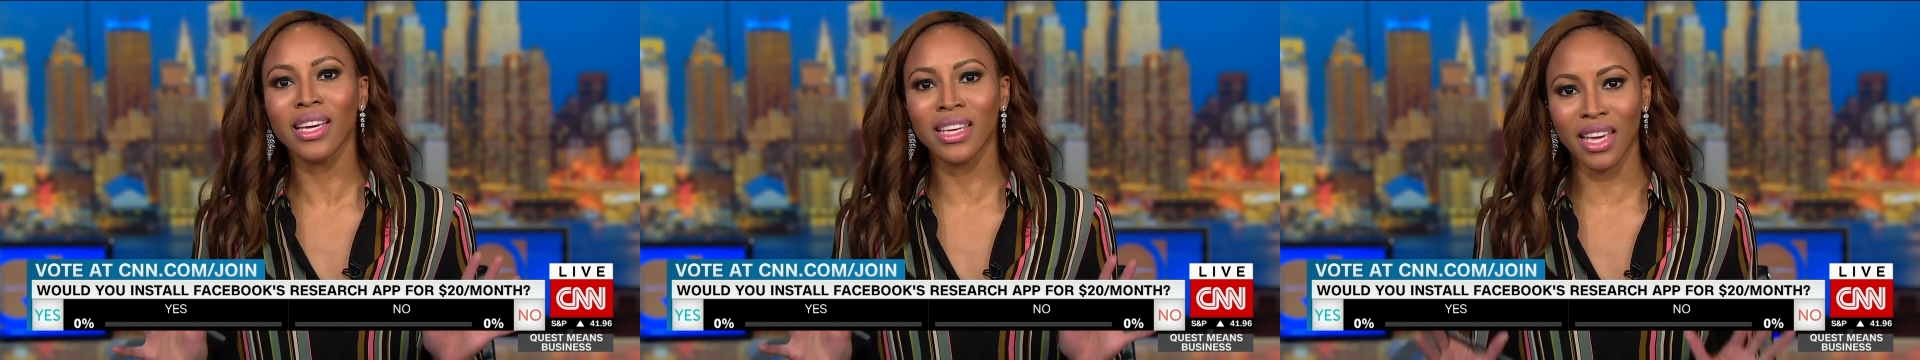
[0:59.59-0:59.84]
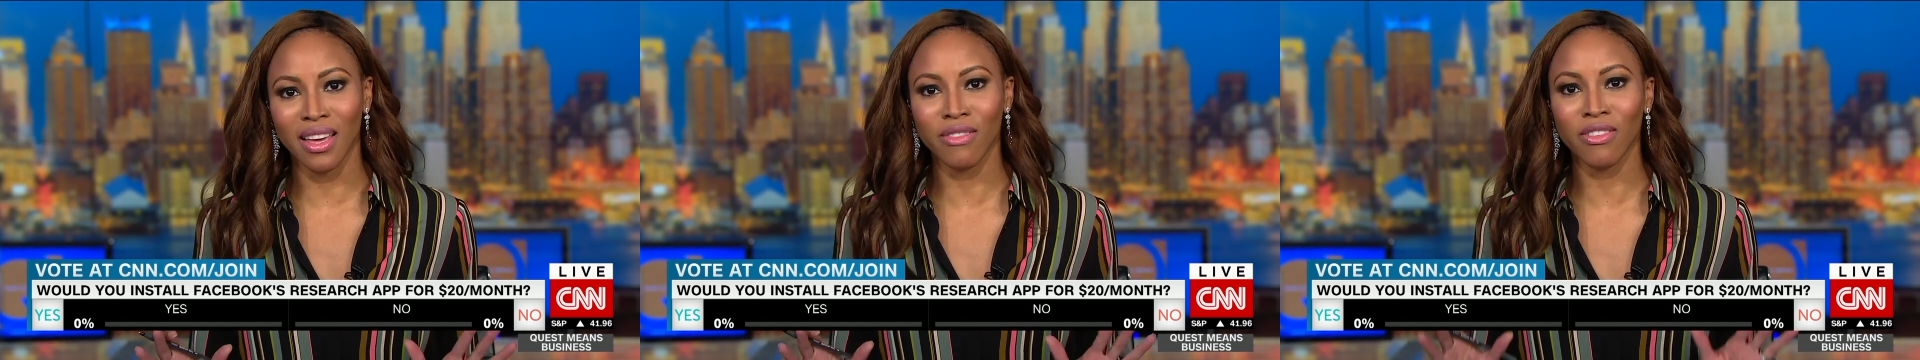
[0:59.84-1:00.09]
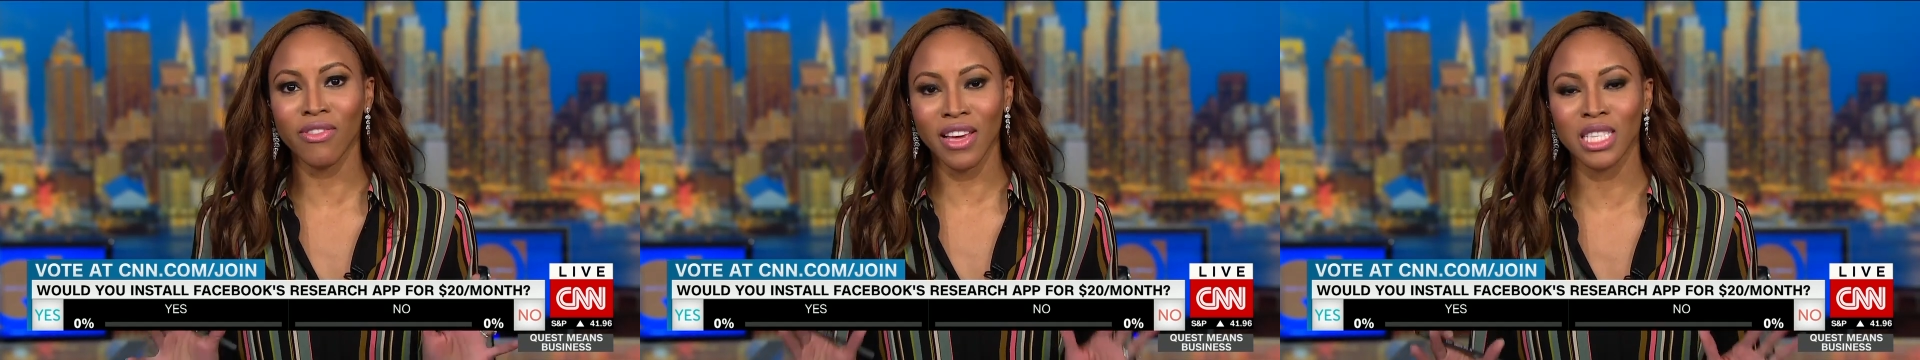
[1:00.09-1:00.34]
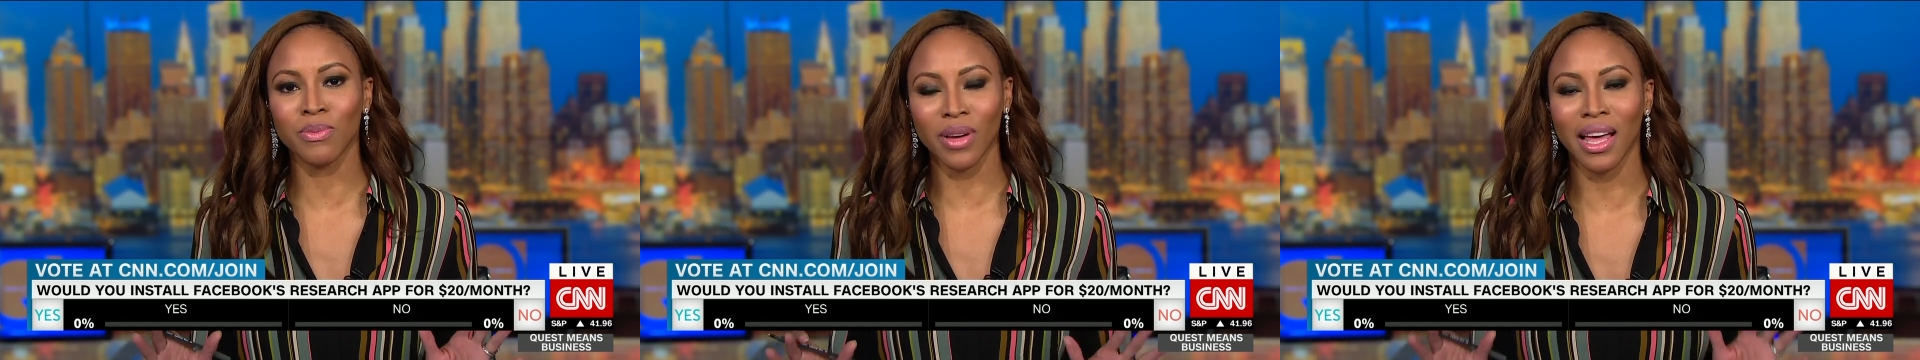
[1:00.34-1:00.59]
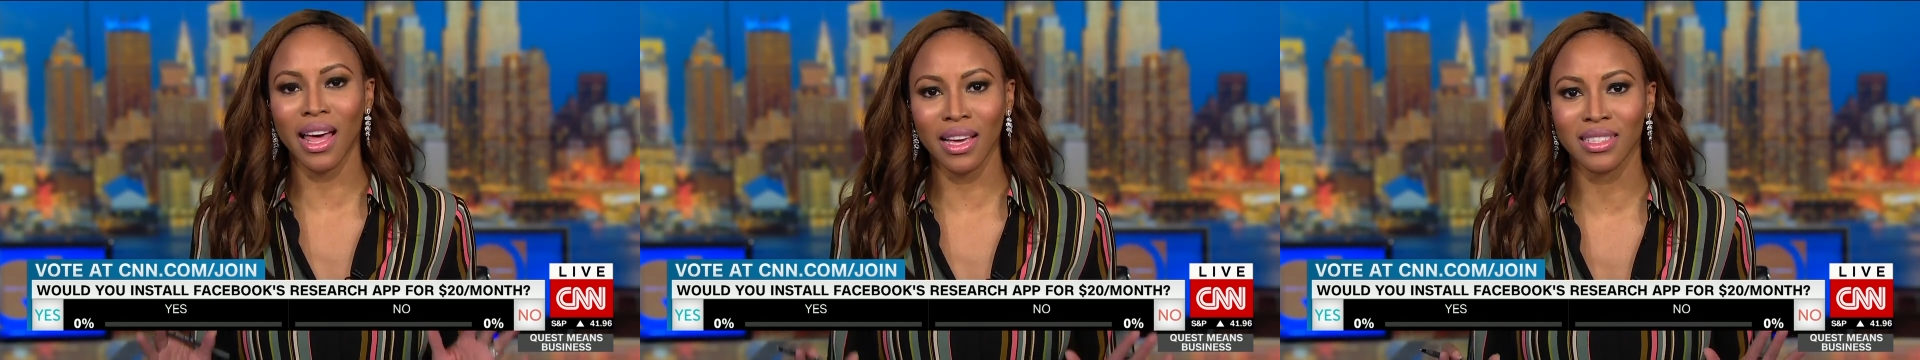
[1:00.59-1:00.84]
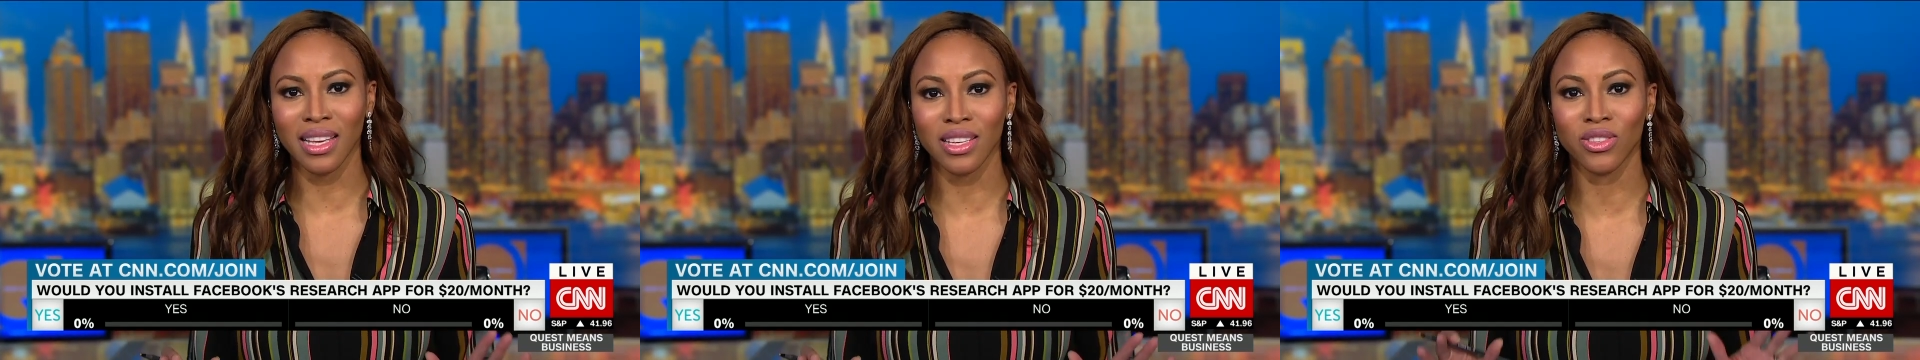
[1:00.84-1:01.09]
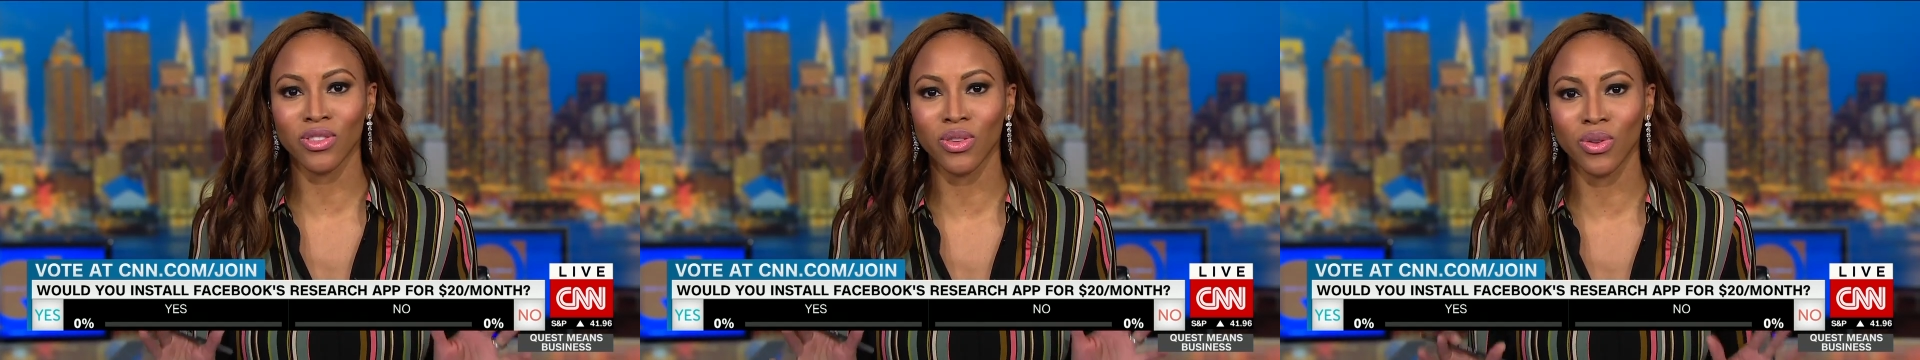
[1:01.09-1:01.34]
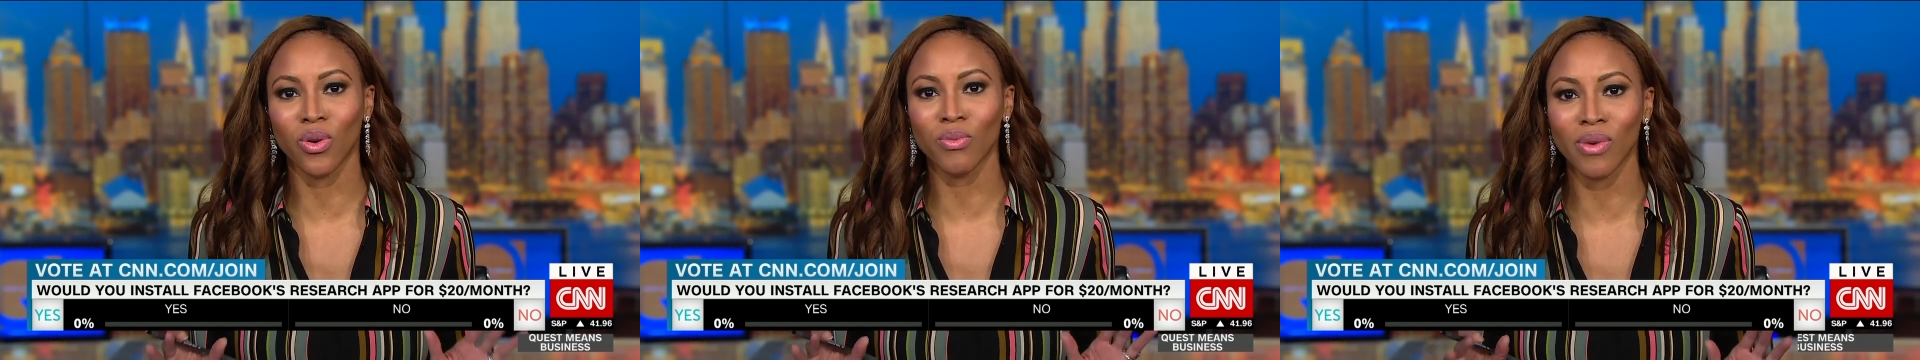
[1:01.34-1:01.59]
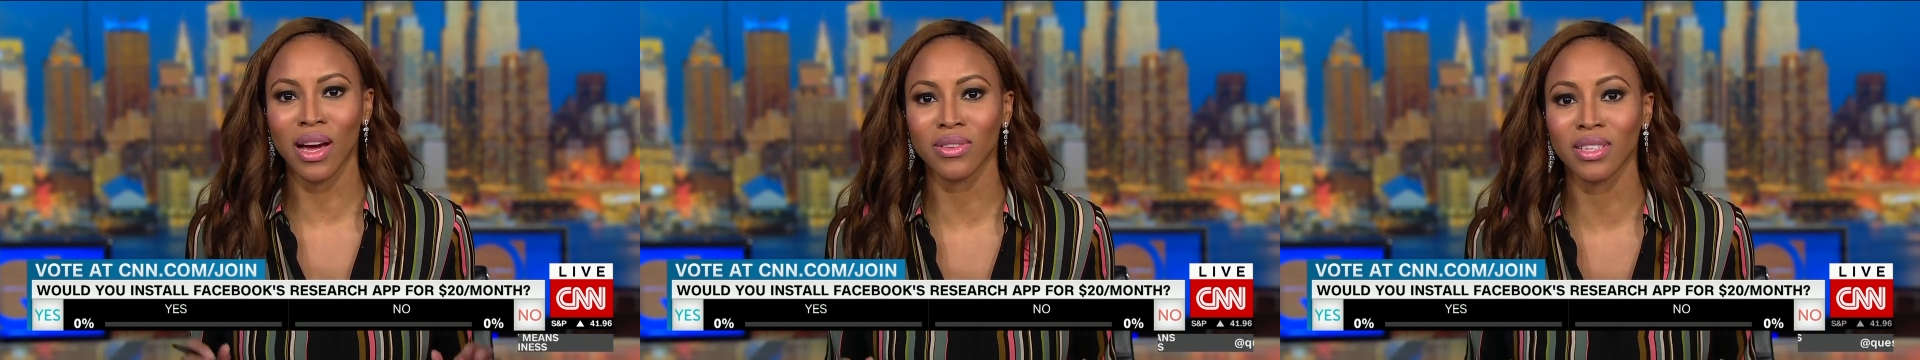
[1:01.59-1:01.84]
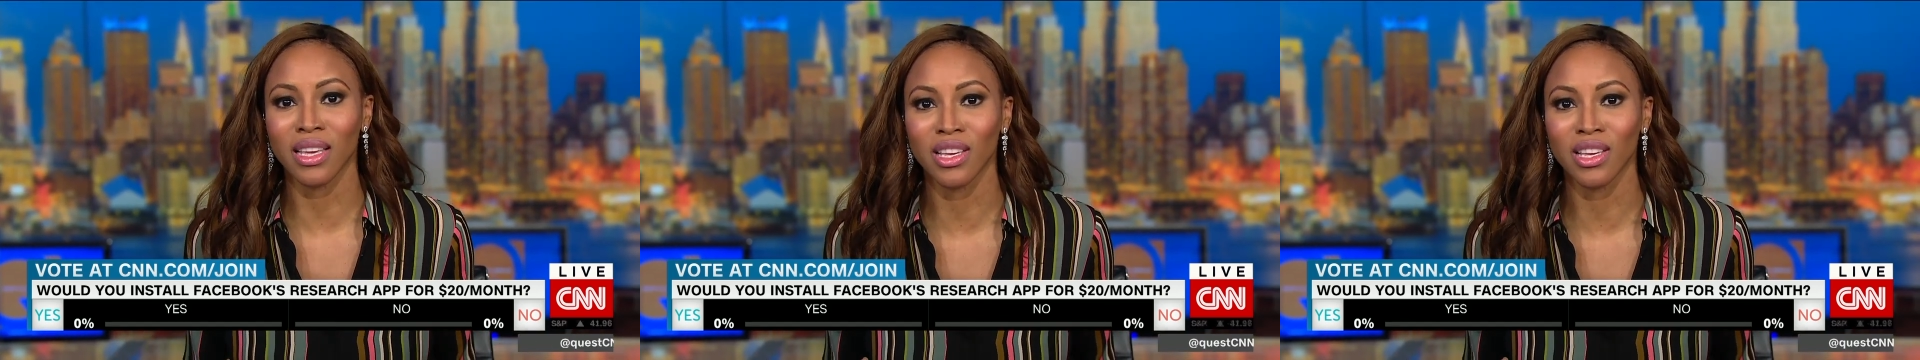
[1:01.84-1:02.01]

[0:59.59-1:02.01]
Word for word: give Facebook access to your browsing